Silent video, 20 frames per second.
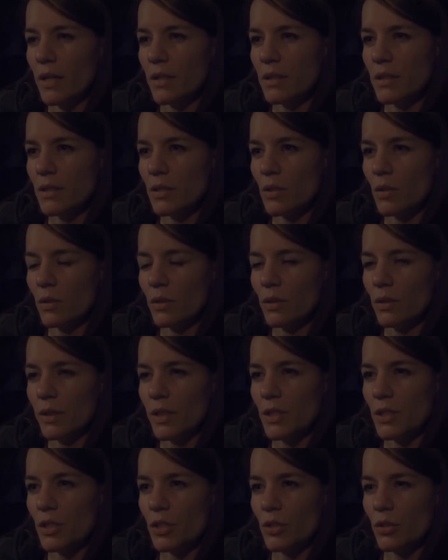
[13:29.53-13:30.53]
It's its own little
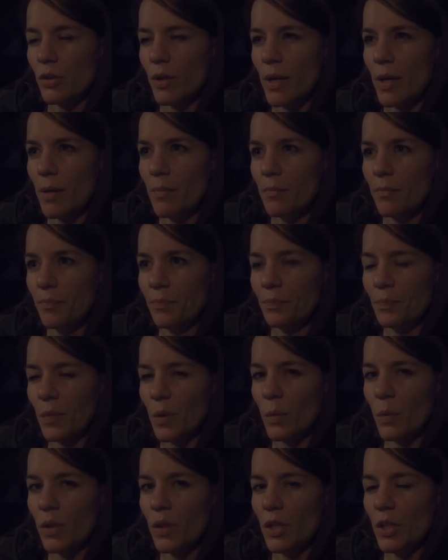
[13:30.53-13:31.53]
Instagram
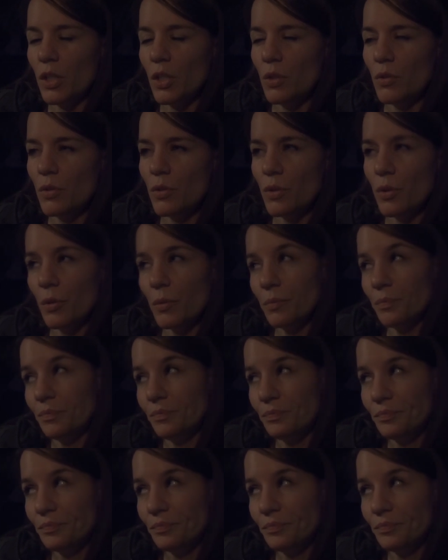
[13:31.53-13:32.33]
within YouTube.